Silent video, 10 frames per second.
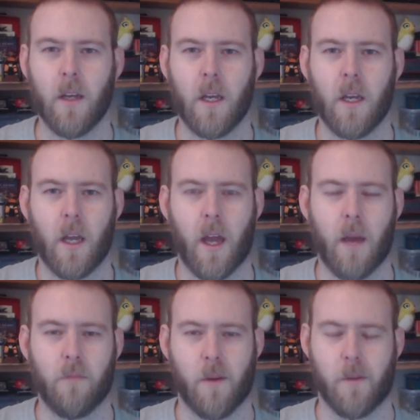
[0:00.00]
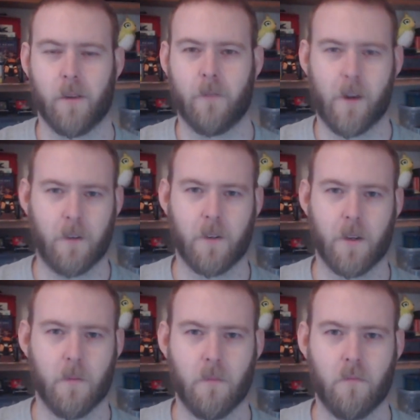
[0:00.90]
Rebrickable
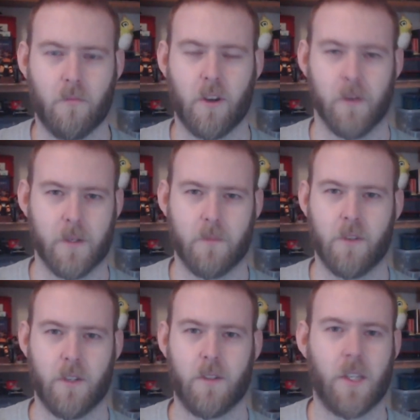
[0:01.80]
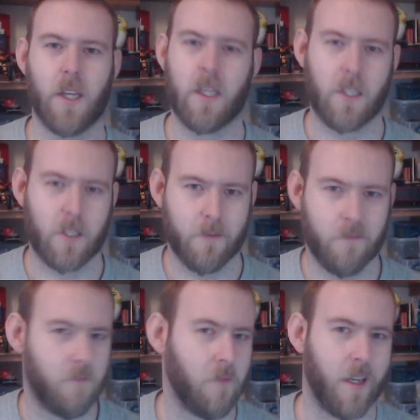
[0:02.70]
pretty much produces,
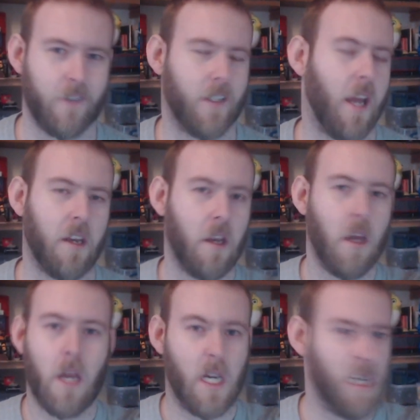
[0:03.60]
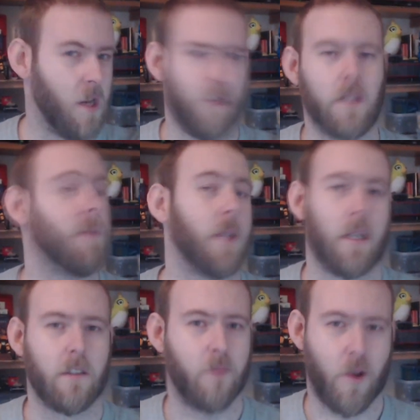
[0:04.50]
I'd have said,
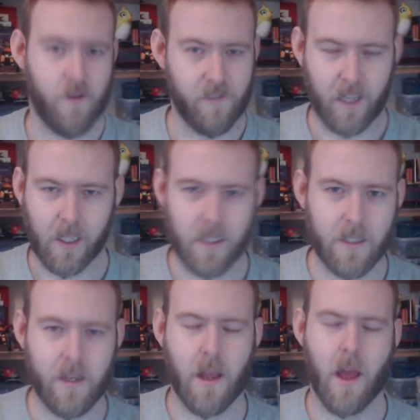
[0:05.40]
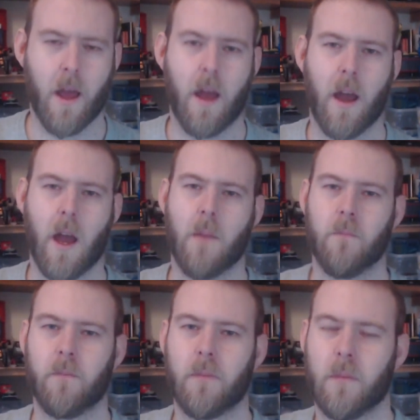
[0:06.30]
90% of my fleet,
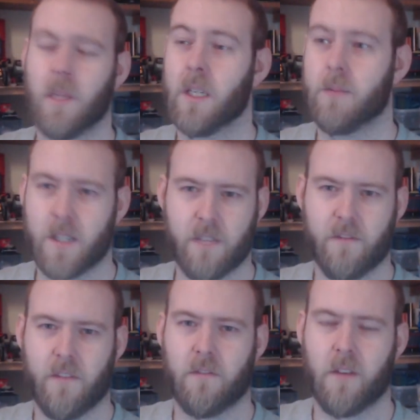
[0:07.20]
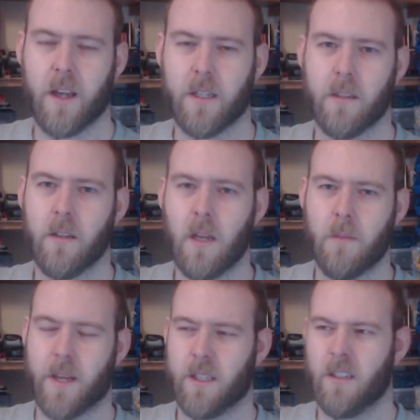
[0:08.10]
especially for freight.
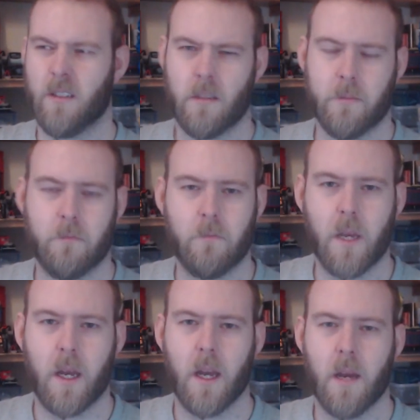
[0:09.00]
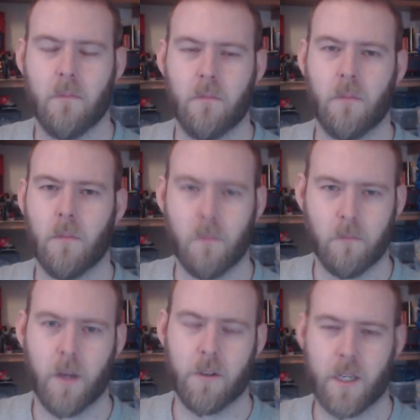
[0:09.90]
Passengers,
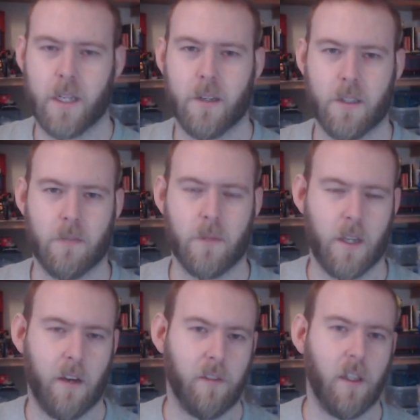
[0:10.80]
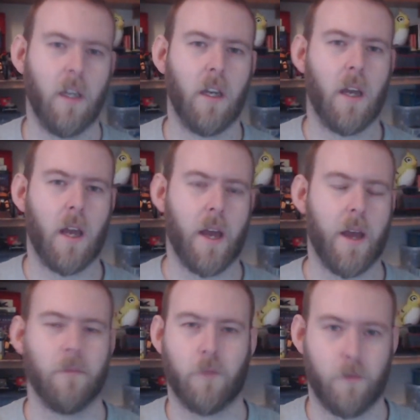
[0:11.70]
mostly custom stuff,
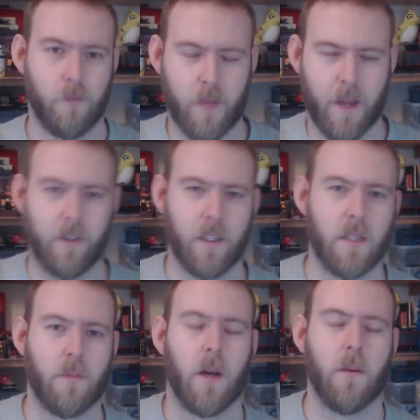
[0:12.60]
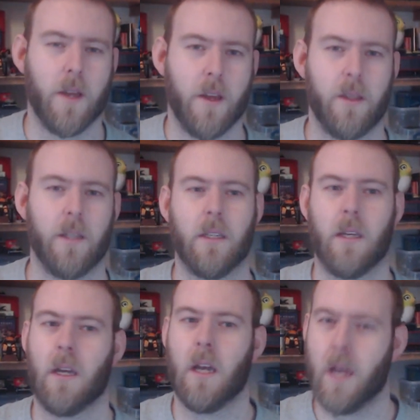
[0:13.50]
or heavily inspired by others.
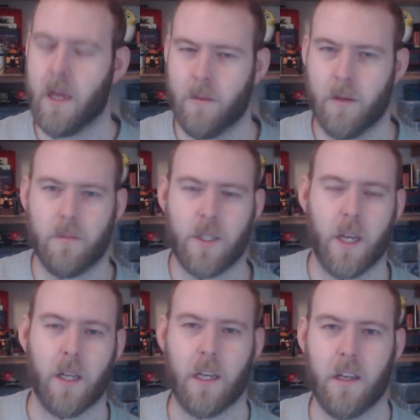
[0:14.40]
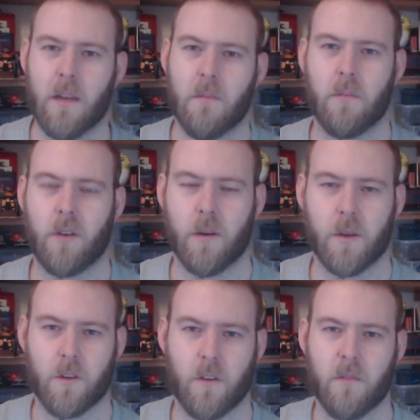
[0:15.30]
But certainly, pretty much
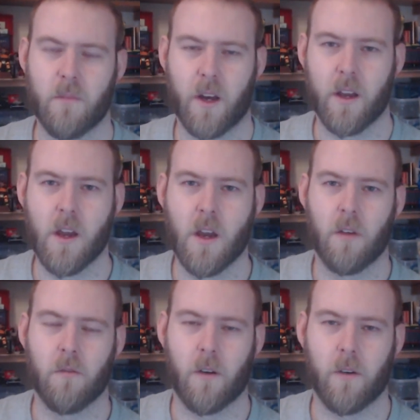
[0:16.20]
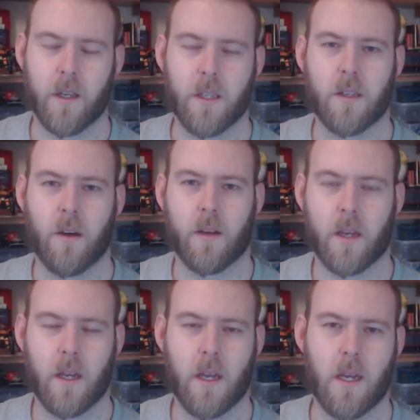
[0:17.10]
all of my rolling stock
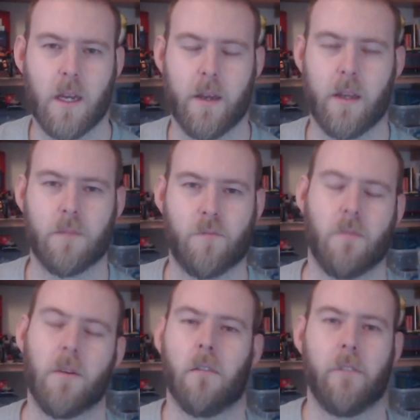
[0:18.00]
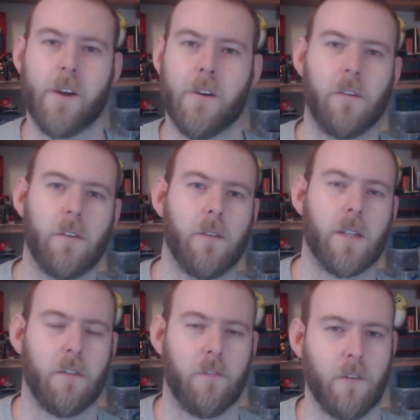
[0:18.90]
is Rebrickable
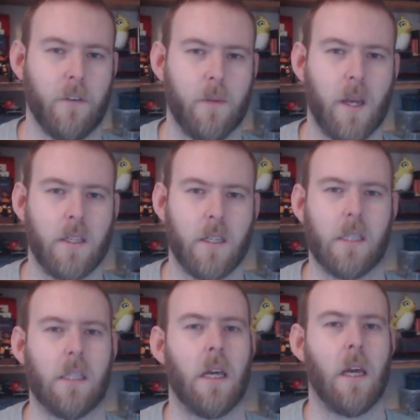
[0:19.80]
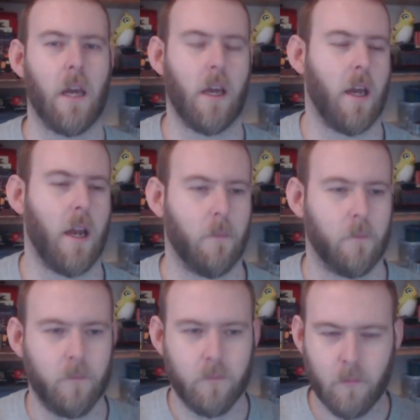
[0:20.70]
except for a few pieces. And
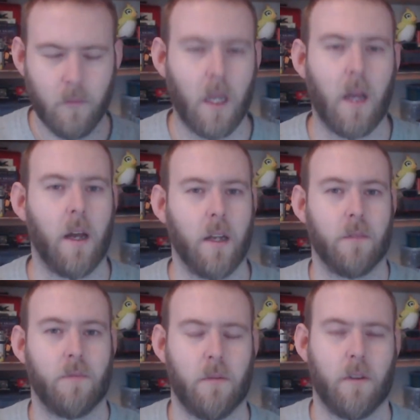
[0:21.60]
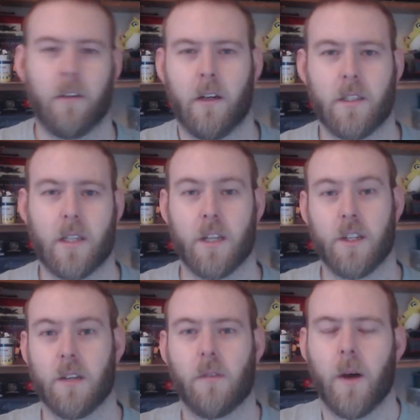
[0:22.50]
Rebrickable has actually
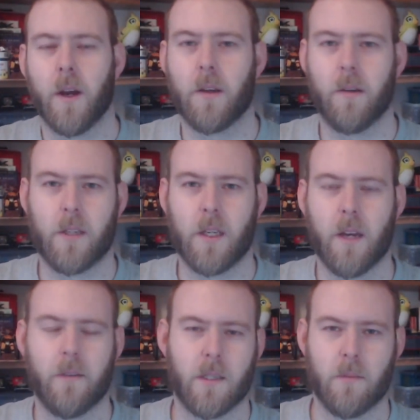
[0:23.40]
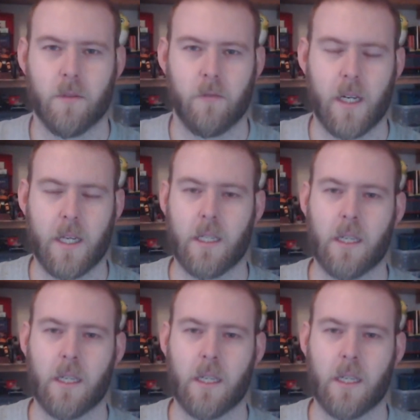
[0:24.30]
had quite a good year in terms of releases.